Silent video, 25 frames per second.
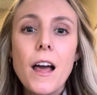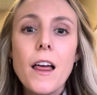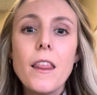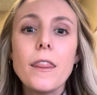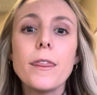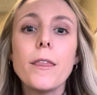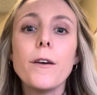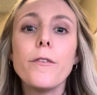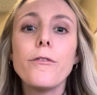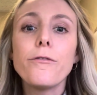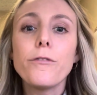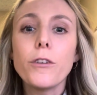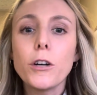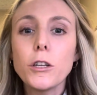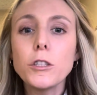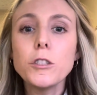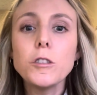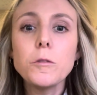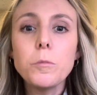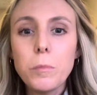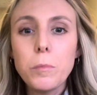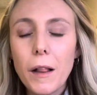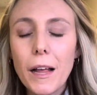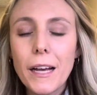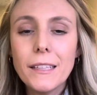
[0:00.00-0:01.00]
The
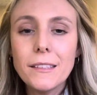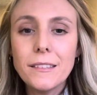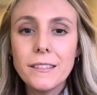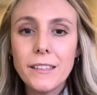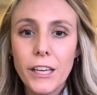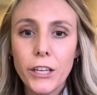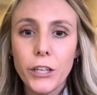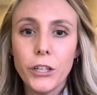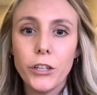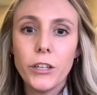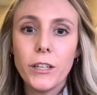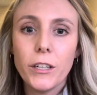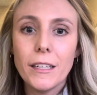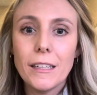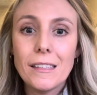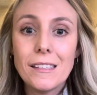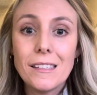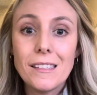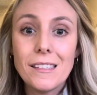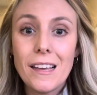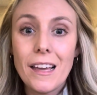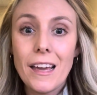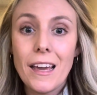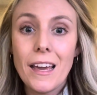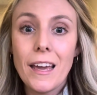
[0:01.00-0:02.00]
first place that you're going to
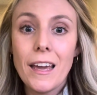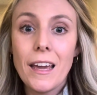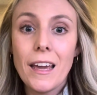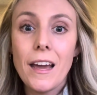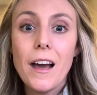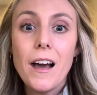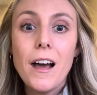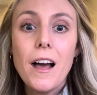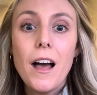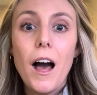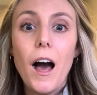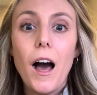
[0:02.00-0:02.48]
see